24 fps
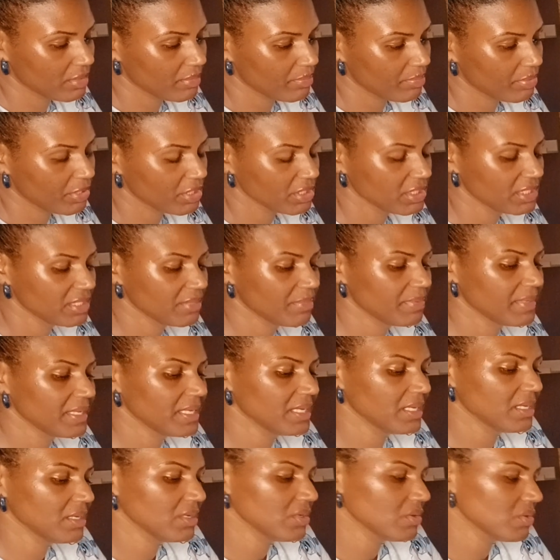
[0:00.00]

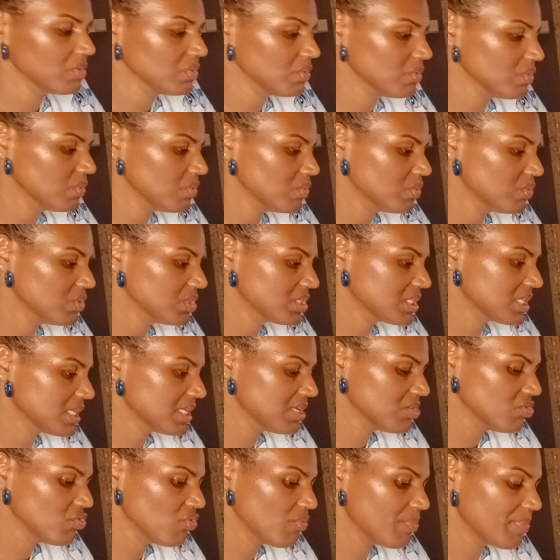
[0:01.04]
possibly was a
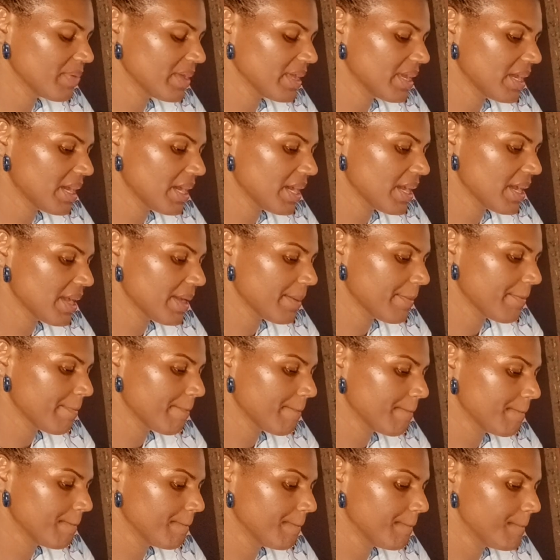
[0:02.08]
little bit
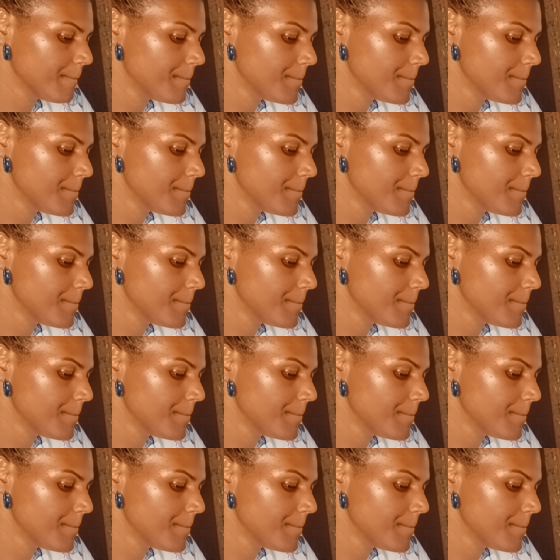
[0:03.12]
um,